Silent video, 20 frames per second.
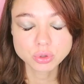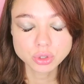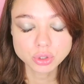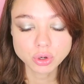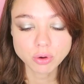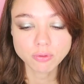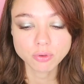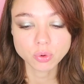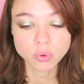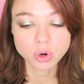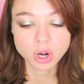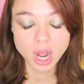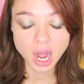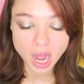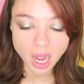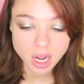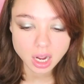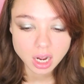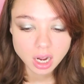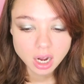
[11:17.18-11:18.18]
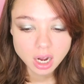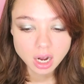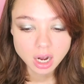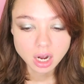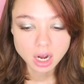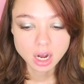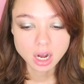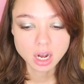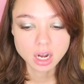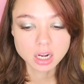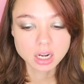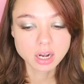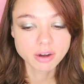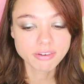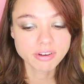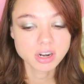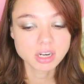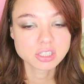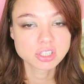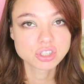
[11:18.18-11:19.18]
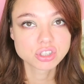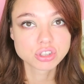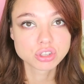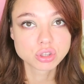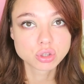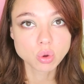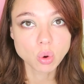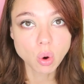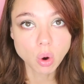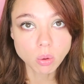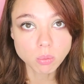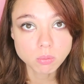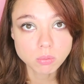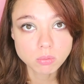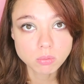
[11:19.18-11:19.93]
her babies, talking Tom